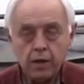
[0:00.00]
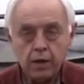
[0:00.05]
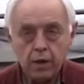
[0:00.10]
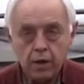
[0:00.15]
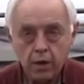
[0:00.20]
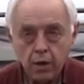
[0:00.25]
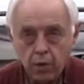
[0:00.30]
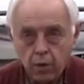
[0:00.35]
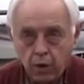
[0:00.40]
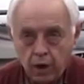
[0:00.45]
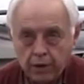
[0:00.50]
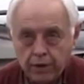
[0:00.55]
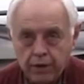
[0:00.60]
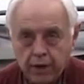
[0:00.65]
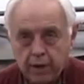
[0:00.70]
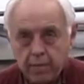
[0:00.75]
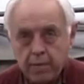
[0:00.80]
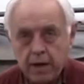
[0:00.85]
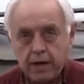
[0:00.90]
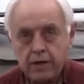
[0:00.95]
what
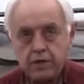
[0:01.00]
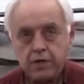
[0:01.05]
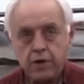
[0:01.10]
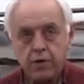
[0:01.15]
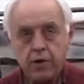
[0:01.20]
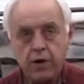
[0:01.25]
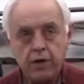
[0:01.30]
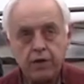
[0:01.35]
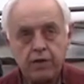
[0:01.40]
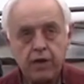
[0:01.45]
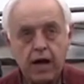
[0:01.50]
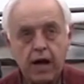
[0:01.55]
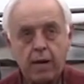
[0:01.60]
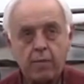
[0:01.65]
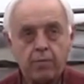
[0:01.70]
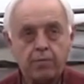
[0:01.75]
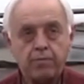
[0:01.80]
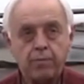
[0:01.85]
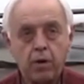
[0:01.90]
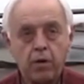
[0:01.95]
then makes a green
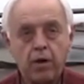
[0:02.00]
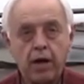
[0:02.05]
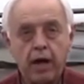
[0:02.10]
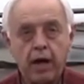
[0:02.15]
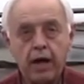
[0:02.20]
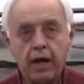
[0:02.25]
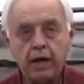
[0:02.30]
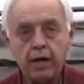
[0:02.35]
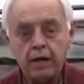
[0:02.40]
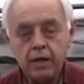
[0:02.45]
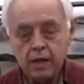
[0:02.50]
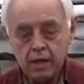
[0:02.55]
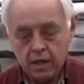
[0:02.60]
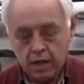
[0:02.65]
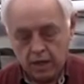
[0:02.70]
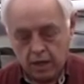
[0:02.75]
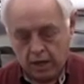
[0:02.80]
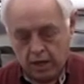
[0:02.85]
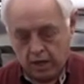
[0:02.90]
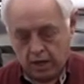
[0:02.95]
thumb. Okay,
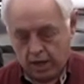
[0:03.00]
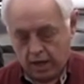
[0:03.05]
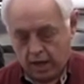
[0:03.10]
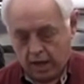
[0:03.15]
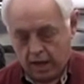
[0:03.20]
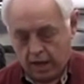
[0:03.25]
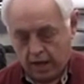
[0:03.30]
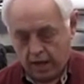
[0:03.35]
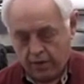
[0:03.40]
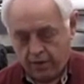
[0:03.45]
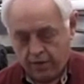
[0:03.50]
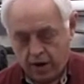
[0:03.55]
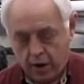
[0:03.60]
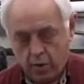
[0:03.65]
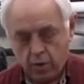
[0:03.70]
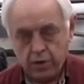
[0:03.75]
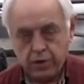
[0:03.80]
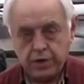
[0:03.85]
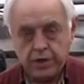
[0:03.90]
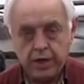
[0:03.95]
if I
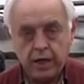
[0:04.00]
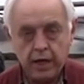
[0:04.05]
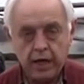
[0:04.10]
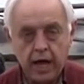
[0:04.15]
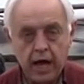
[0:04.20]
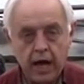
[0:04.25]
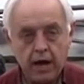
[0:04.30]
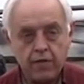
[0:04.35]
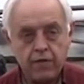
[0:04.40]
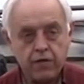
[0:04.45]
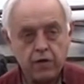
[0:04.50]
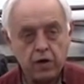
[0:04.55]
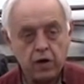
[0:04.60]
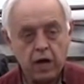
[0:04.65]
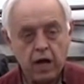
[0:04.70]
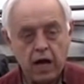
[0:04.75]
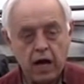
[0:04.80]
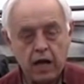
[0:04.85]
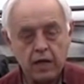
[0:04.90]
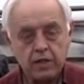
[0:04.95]
were to tell you how to
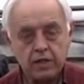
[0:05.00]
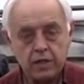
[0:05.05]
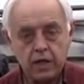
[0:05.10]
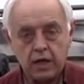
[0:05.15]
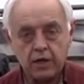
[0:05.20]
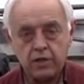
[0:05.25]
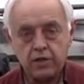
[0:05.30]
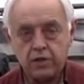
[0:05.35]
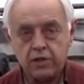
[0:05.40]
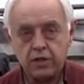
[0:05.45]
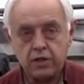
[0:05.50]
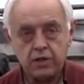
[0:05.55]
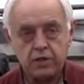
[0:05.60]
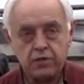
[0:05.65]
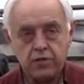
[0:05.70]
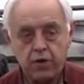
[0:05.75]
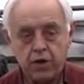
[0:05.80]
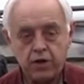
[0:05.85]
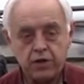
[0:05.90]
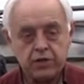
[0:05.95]
fertilize, it's
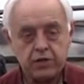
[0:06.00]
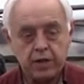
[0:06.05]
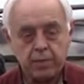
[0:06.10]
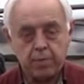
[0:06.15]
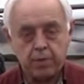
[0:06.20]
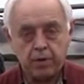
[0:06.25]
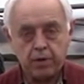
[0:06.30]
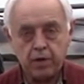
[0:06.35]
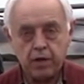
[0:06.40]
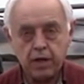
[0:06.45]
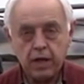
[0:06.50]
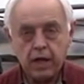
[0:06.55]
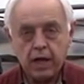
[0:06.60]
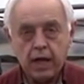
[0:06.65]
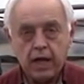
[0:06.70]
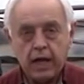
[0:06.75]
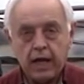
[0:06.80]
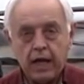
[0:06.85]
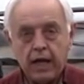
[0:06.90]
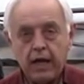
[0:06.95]
very simple.
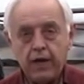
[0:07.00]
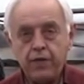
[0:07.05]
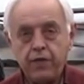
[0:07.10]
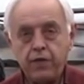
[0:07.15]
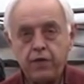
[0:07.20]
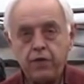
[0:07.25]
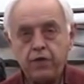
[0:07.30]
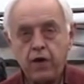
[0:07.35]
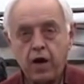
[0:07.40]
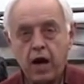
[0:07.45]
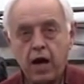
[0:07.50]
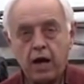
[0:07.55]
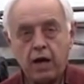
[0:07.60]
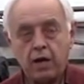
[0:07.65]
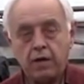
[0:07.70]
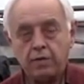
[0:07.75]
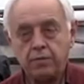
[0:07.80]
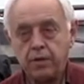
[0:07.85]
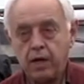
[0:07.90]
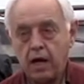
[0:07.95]
If you've got
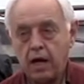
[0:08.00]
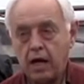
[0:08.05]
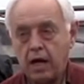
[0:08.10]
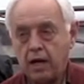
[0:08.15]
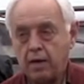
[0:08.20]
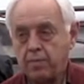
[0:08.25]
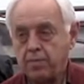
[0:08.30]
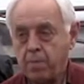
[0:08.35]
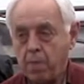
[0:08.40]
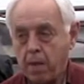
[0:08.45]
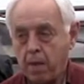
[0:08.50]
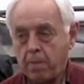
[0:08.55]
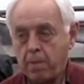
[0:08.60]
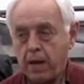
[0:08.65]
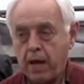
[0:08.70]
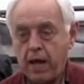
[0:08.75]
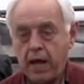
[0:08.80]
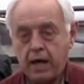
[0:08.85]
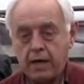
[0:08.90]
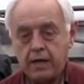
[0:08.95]
a
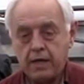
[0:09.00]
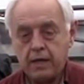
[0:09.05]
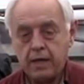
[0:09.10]
plant